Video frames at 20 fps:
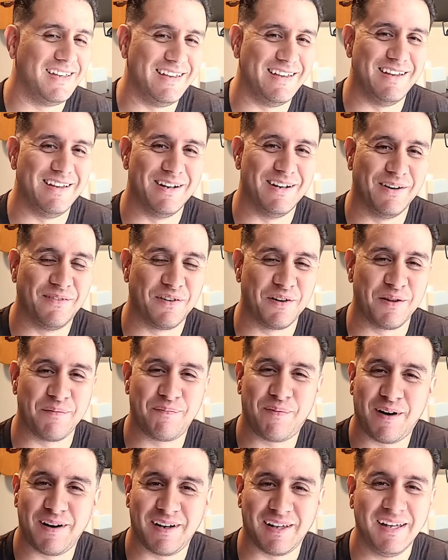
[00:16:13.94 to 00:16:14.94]
you know, for the
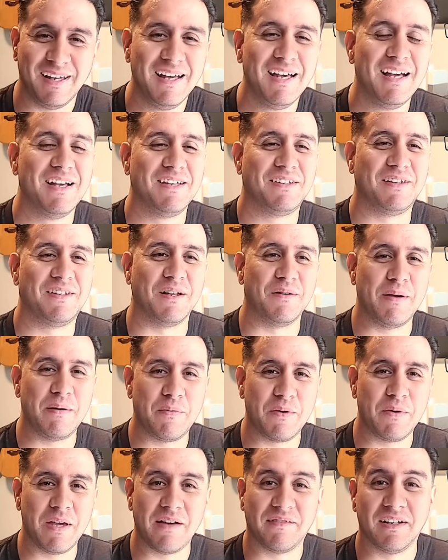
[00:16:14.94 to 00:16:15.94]
party, so that maybe
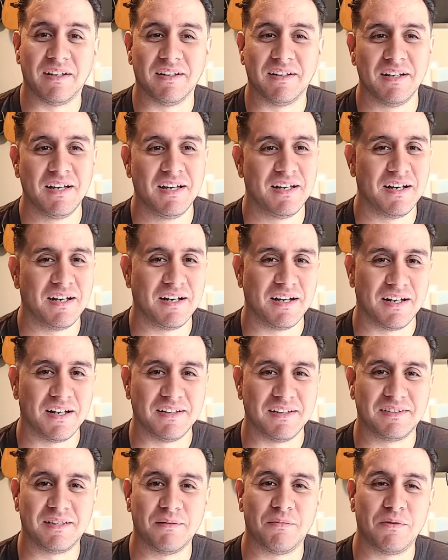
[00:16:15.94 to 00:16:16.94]
we have a uh,
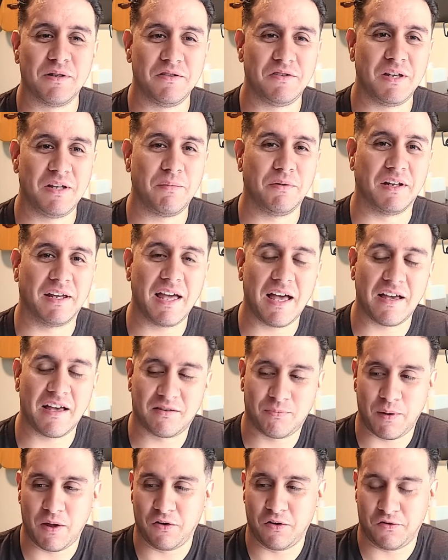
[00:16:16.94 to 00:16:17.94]
someone who's able to cast
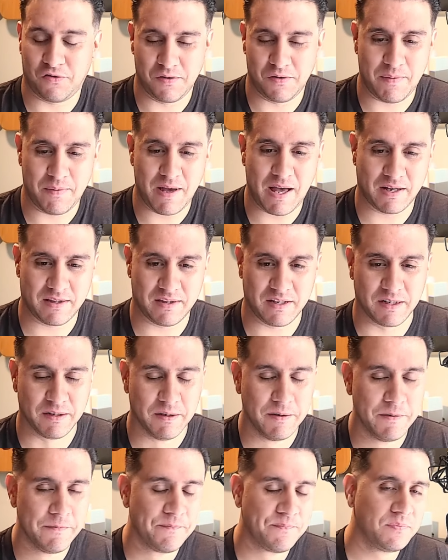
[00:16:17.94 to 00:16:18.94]
spells from the back there,
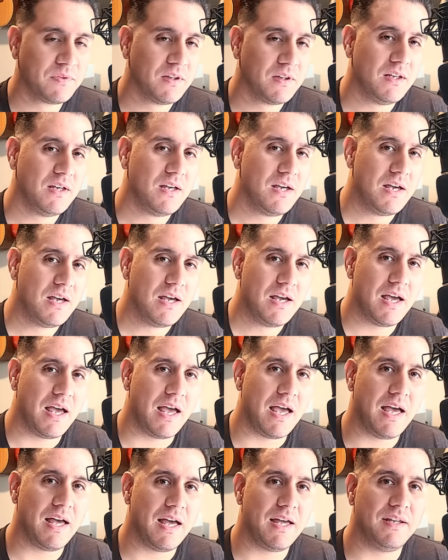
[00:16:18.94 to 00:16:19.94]

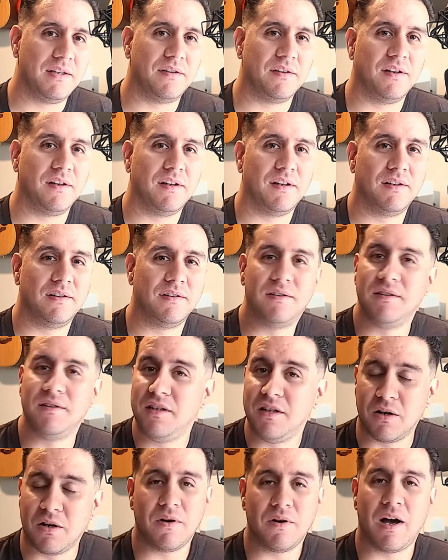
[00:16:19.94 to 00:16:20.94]
and you
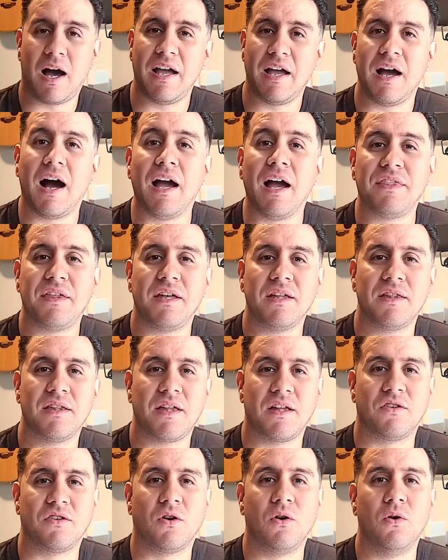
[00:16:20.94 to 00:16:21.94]
know, I, I think that
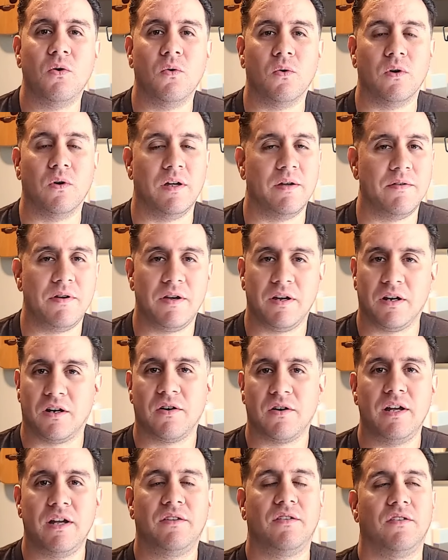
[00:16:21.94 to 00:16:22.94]
that's cool. It, it
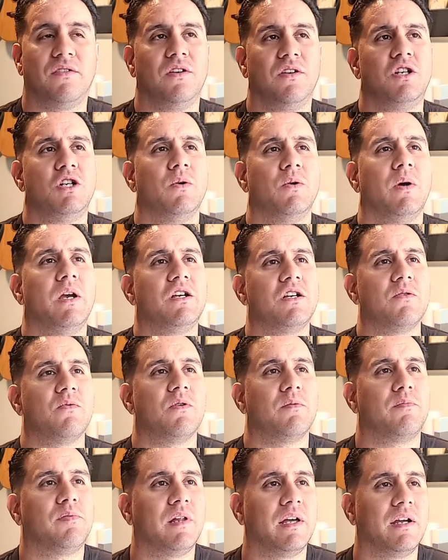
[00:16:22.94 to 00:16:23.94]
creates a situation where
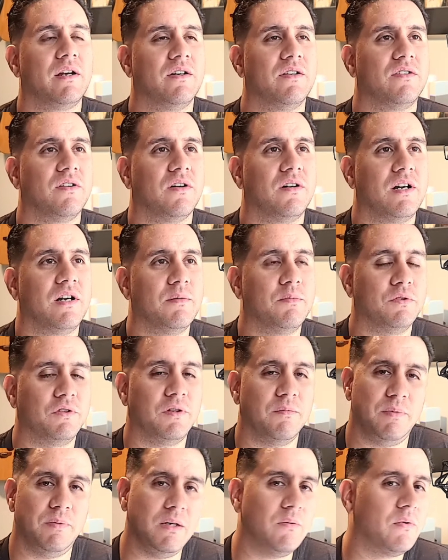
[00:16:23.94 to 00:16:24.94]
players are able
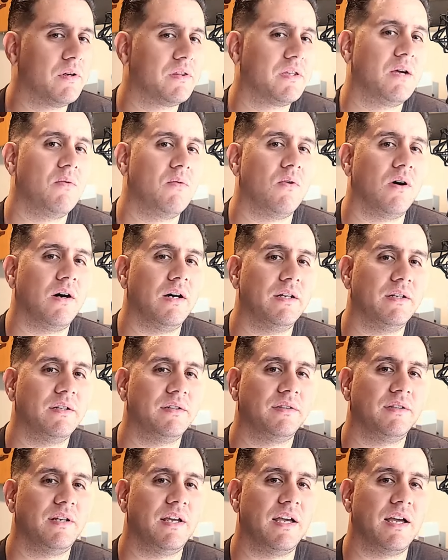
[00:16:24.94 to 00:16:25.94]
to be what they
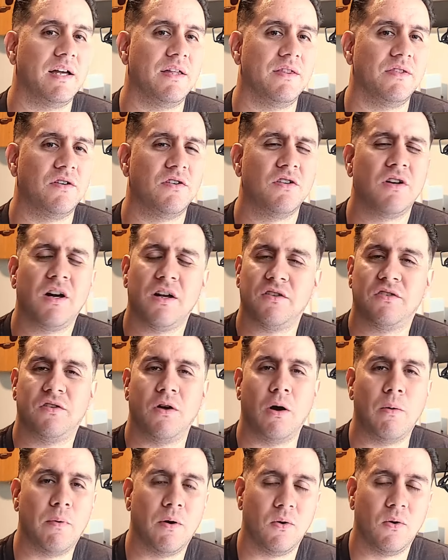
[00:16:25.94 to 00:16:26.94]
want and they're not
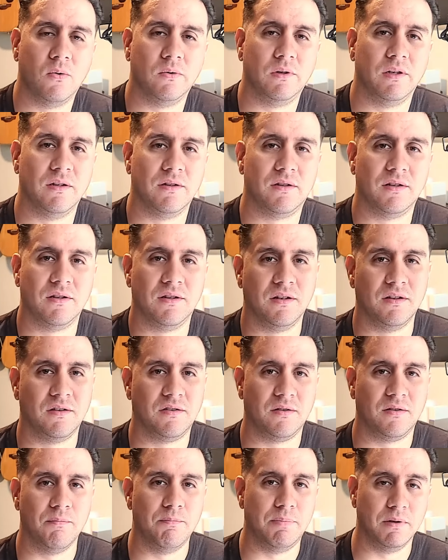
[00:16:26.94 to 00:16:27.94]
so beholden to
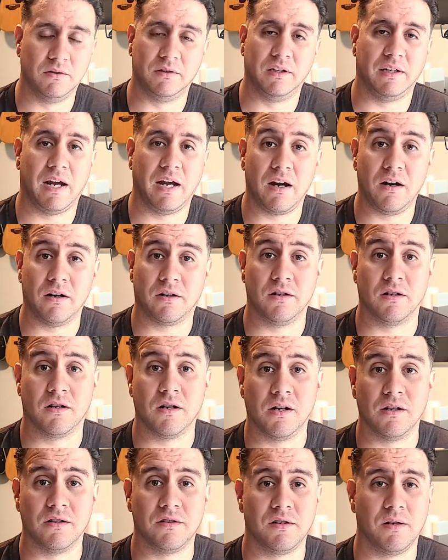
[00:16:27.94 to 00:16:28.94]
this build a character
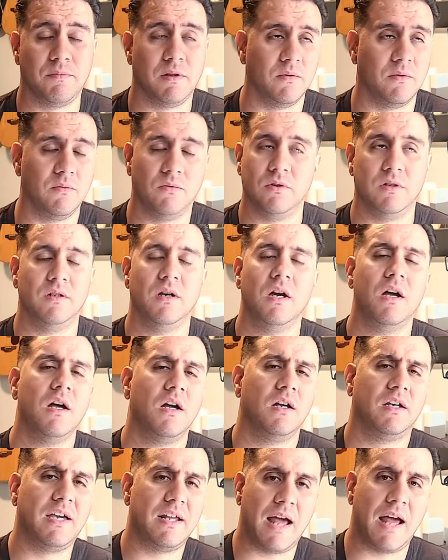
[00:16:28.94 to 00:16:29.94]
concept that would
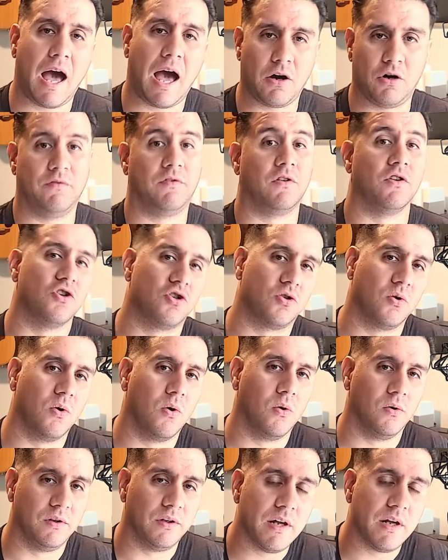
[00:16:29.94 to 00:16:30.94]
get out of
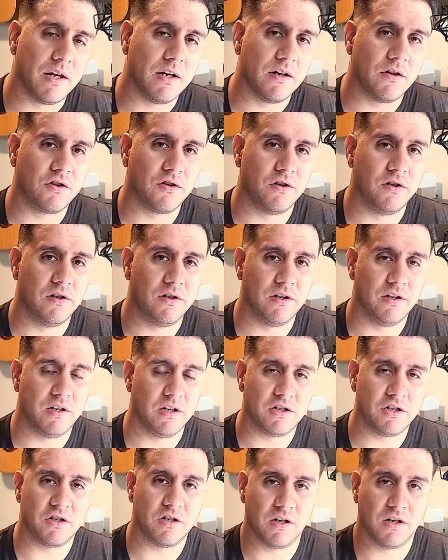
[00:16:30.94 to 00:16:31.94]
control in, in third
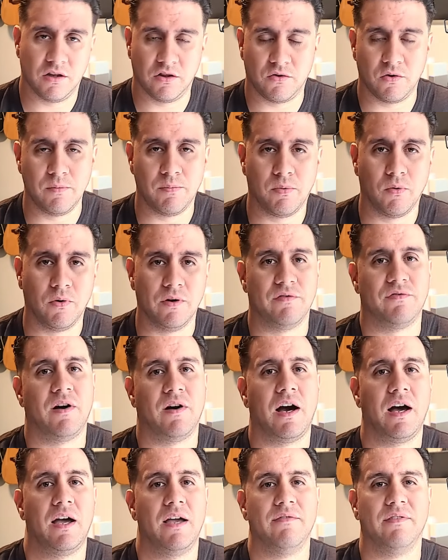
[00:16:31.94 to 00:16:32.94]
edition and
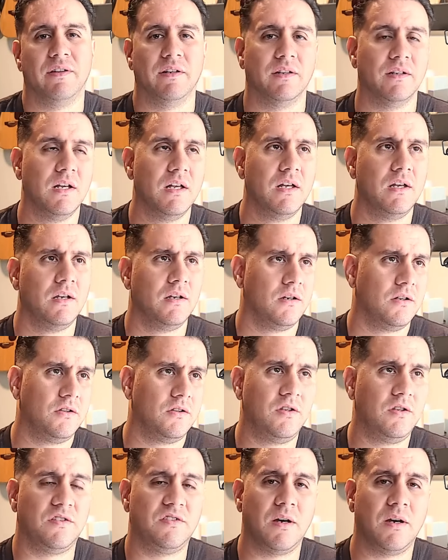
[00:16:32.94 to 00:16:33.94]
3.5 and
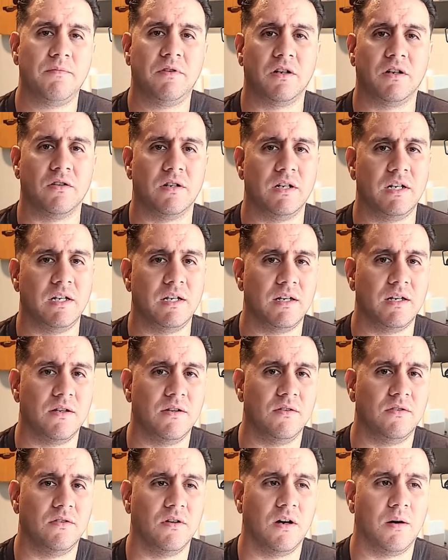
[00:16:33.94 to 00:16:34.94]
to some degree
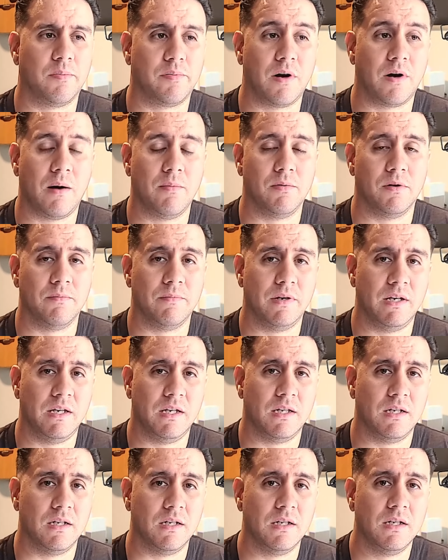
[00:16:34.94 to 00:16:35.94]
is a problem
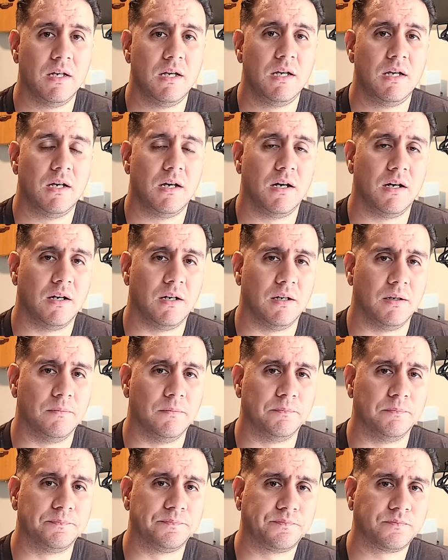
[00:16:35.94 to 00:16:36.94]
in
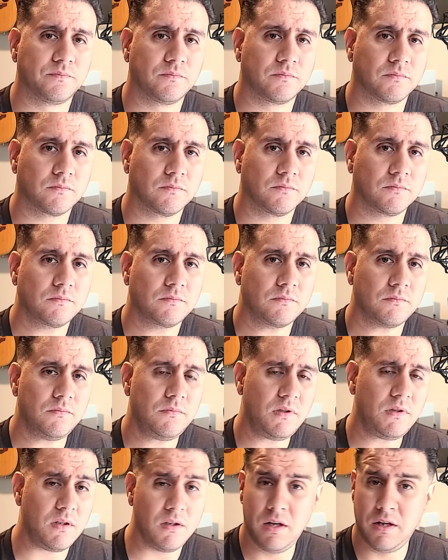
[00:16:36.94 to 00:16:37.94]
um,
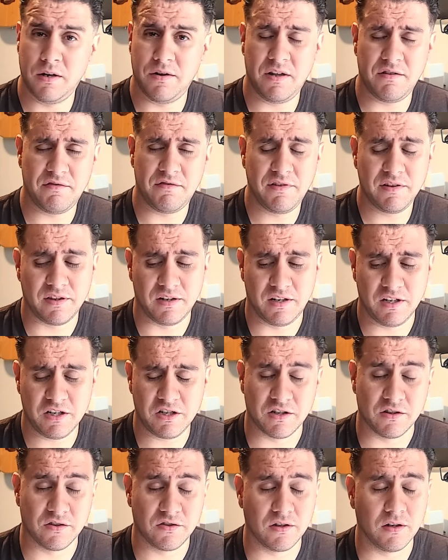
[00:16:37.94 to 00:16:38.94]
in, in fifth
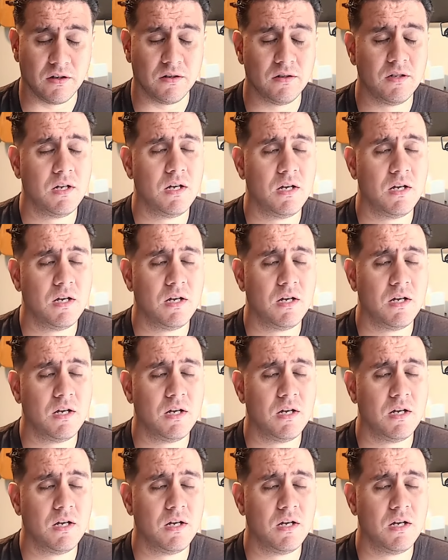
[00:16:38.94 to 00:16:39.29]
edition still.